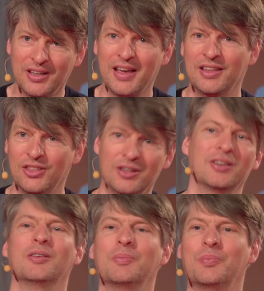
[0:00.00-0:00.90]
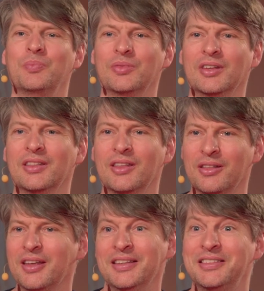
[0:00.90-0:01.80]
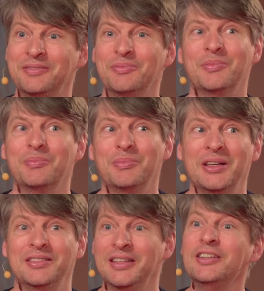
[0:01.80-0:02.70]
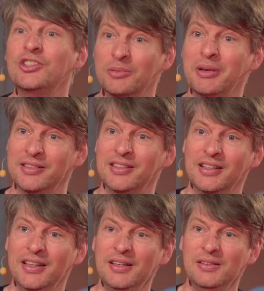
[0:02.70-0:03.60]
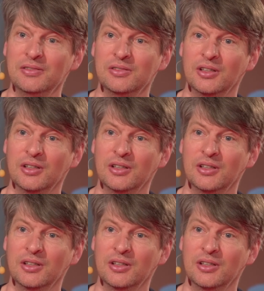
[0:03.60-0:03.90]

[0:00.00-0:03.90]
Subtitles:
like his teaching, basically?